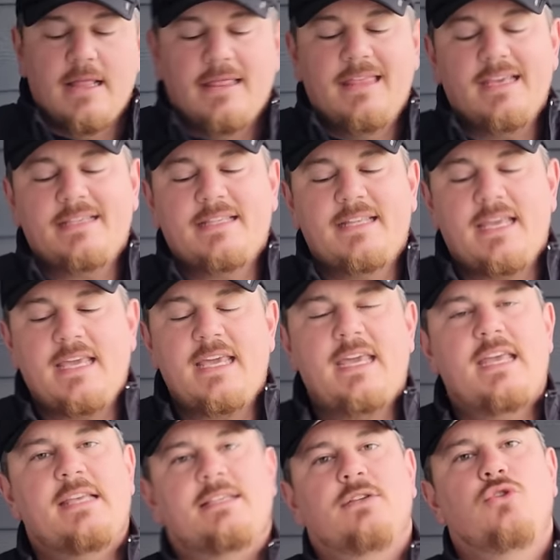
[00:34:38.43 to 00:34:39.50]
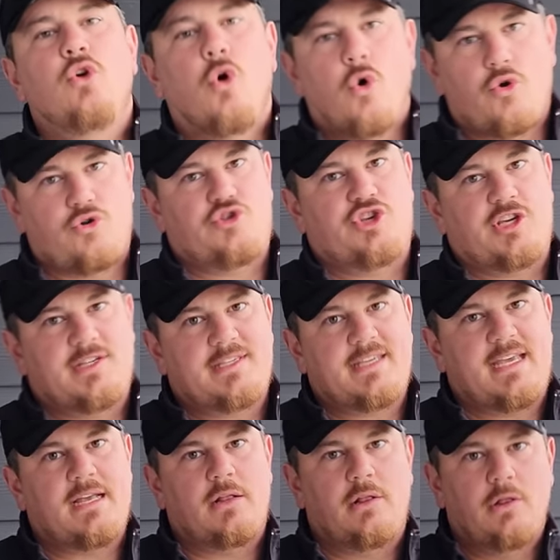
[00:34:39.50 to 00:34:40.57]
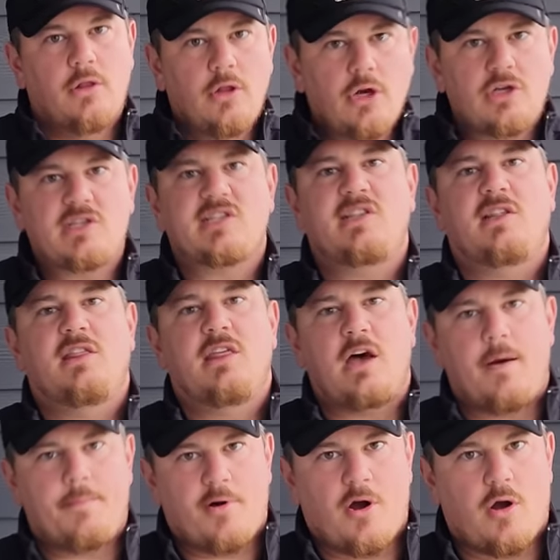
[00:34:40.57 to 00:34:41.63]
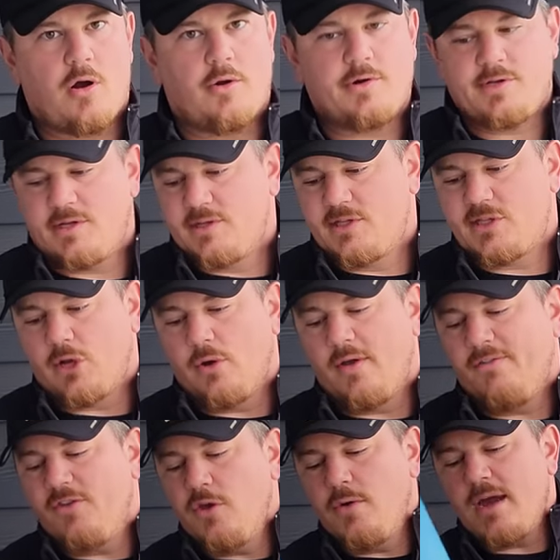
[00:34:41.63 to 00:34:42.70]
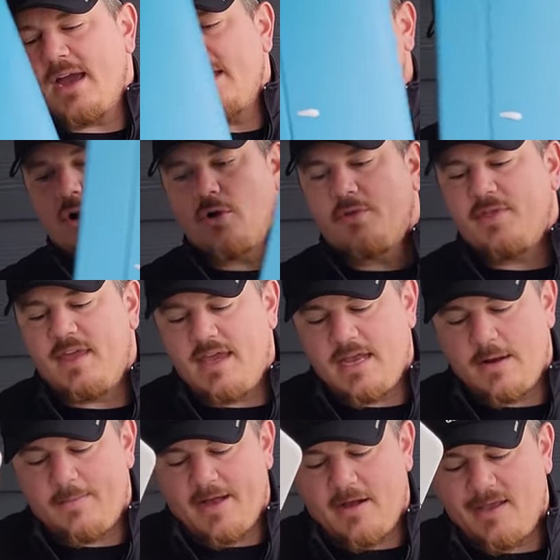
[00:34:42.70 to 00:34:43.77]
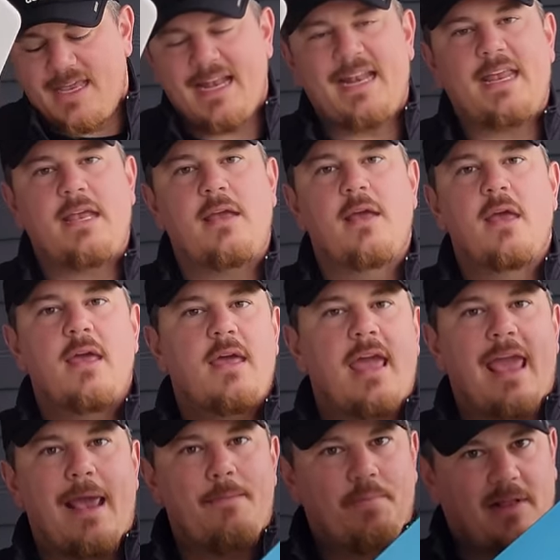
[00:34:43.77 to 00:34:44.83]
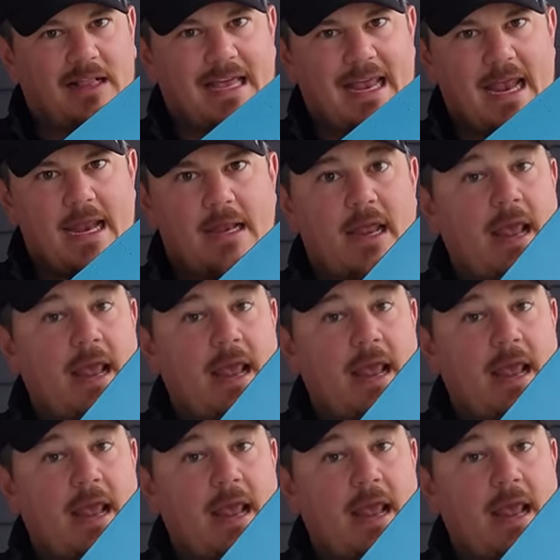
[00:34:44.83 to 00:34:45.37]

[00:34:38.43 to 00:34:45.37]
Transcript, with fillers: this thing is gorgeous. It looks the part. So if you guys are thinking about getting a plane,